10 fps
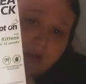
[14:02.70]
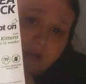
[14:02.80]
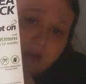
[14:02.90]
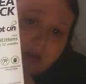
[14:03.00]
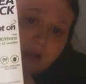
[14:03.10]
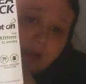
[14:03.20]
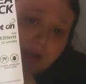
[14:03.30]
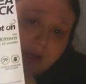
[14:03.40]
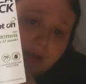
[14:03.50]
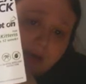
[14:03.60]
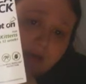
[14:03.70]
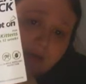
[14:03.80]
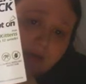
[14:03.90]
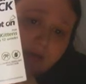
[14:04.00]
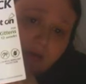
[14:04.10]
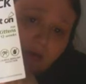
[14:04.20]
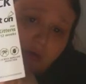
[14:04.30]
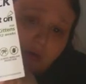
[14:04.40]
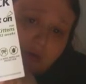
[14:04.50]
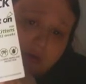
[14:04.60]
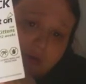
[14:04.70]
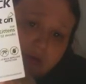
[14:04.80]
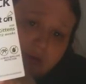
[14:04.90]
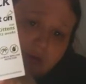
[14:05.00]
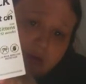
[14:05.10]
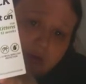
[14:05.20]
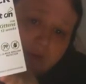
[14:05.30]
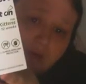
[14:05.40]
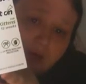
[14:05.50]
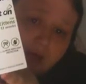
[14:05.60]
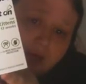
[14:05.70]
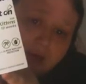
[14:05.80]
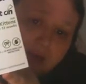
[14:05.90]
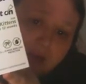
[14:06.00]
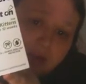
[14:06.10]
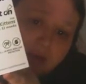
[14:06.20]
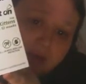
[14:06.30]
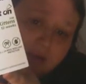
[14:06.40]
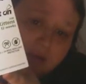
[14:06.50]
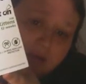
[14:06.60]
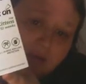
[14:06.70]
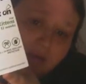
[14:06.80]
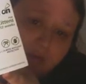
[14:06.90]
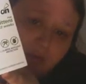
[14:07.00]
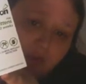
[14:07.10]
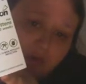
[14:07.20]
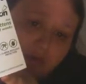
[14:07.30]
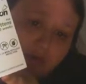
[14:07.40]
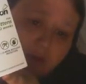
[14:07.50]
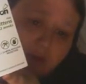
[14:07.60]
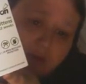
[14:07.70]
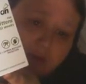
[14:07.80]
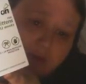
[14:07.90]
flea and tick spot on, so for cats and kittens from 12 weeks.